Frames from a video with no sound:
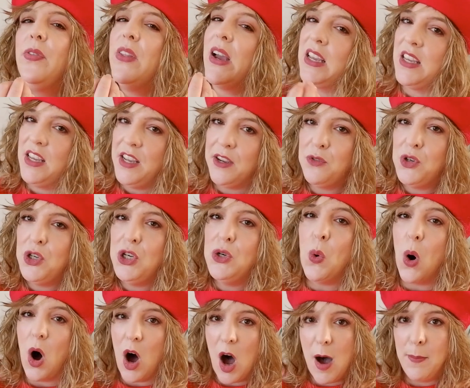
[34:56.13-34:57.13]
that gives
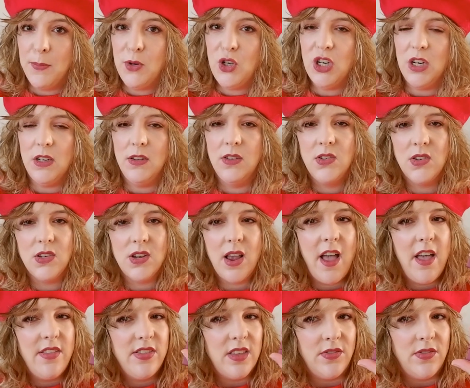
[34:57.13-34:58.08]
you options,